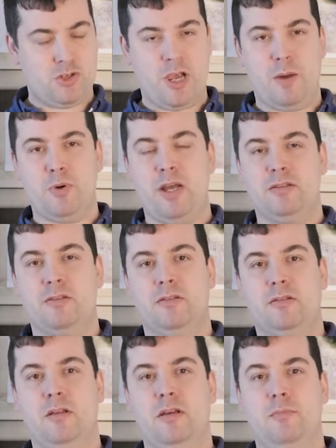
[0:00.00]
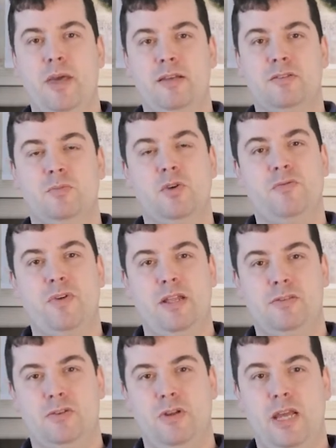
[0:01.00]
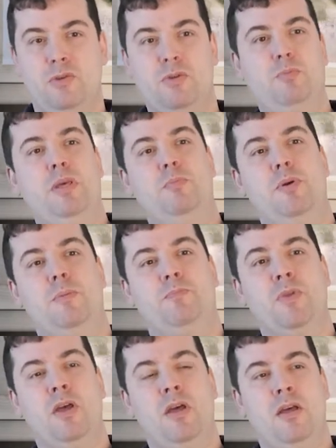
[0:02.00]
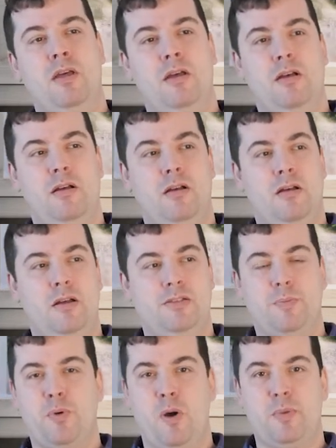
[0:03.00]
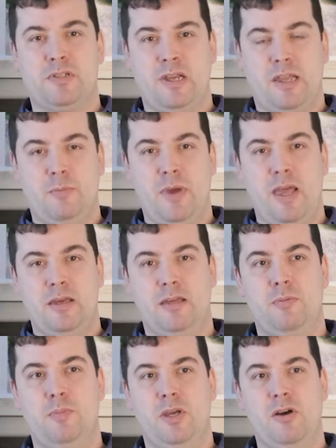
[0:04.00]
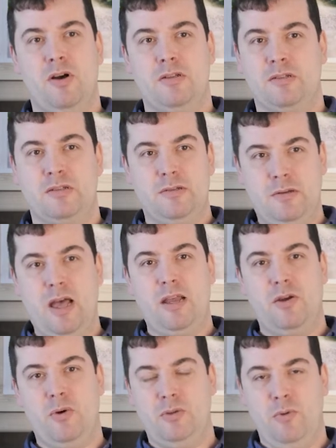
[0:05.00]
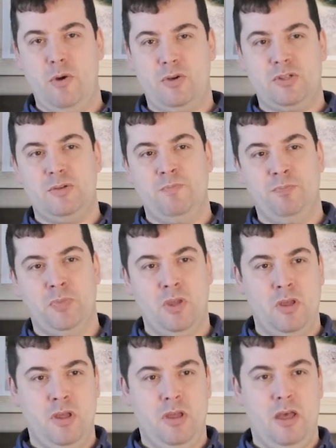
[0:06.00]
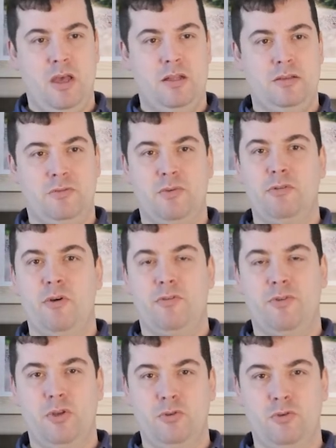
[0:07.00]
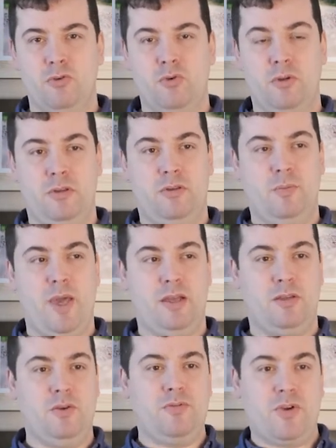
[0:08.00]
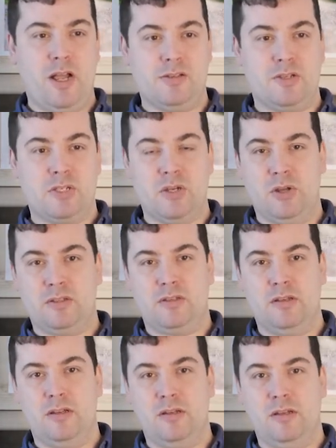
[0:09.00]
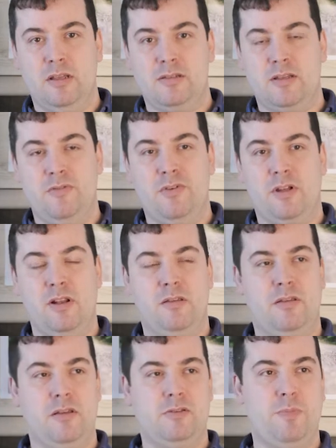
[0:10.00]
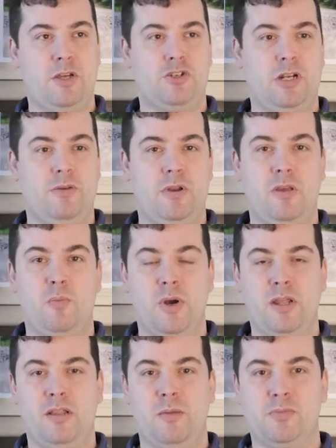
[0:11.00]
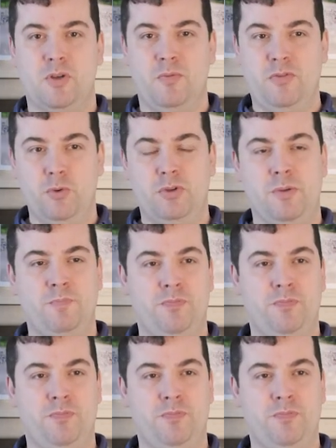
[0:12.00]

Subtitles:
Bread, make some new friends, connect with people. It's a promise I can make because I know it works, and it will work for you too. To make new friends is not as difficult, especially when you bring them some food.